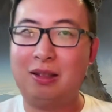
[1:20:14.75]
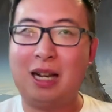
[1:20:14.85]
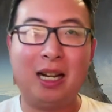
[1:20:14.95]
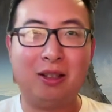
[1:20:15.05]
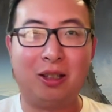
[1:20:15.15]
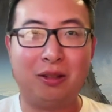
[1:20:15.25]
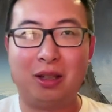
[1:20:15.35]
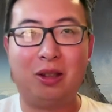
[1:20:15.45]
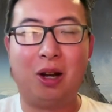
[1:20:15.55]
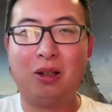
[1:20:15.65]
either
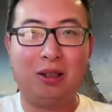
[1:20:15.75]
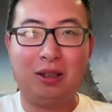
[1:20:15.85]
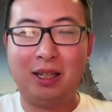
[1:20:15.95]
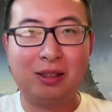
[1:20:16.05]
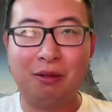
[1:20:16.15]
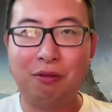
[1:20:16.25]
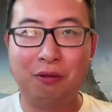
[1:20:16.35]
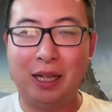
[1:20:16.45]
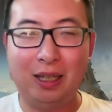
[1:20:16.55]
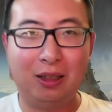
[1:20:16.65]
the dollar gets
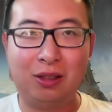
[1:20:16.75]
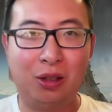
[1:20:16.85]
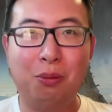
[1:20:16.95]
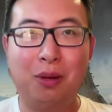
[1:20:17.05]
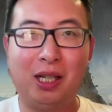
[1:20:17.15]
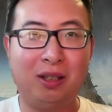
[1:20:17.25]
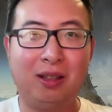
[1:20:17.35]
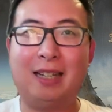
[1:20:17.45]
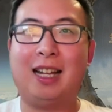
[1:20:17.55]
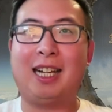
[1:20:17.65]
inflated so much
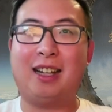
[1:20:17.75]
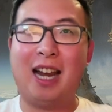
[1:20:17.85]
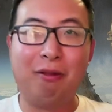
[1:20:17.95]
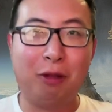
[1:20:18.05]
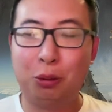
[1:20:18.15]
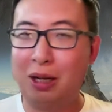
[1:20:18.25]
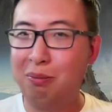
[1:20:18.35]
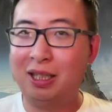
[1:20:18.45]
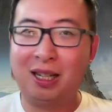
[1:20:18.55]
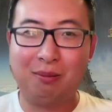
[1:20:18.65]
that like everyone
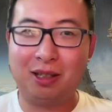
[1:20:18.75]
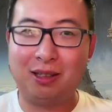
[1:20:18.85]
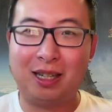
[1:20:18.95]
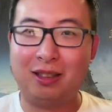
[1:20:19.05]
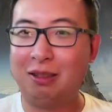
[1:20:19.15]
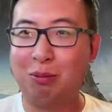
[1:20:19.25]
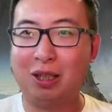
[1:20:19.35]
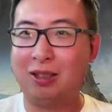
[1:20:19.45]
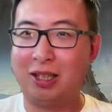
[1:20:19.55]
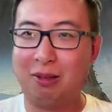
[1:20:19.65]
becomes a centime
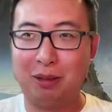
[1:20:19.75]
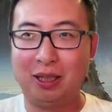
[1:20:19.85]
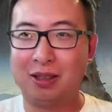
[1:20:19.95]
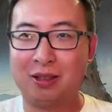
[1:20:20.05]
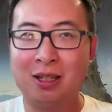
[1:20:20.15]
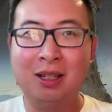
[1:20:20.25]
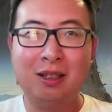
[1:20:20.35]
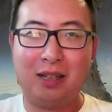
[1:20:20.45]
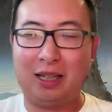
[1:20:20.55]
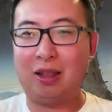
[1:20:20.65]
millionaire because
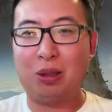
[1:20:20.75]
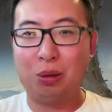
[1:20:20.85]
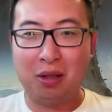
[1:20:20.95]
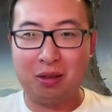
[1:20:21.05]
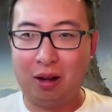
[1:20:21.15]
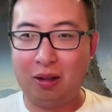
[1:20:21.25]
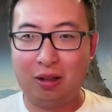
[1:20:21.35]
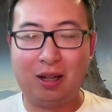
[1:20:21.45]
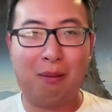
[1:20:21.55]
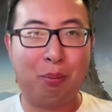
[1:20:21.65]
like the US
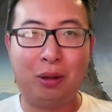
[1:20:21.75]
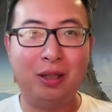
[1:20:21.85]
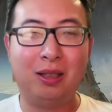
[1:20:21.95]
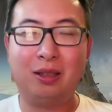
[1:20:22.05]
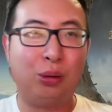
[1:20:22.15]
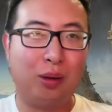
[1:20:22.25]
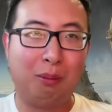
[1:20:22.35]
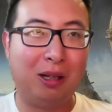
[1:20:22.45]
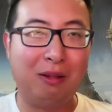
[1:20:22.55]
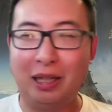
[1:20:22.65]
dollar got printed to
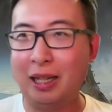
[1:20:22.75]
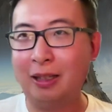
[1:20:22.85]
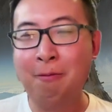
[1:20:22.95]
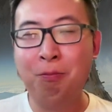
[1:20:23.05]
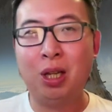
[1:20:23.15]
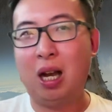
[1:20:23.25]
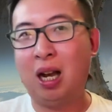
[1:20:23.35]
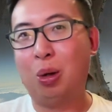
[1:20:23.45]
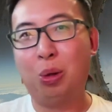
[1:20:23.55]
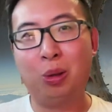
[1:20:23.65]
oblivion,
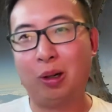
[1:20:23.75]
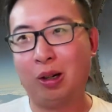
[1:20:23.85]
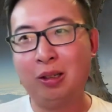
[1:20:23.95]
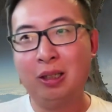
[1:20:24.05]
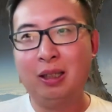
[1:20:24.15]
or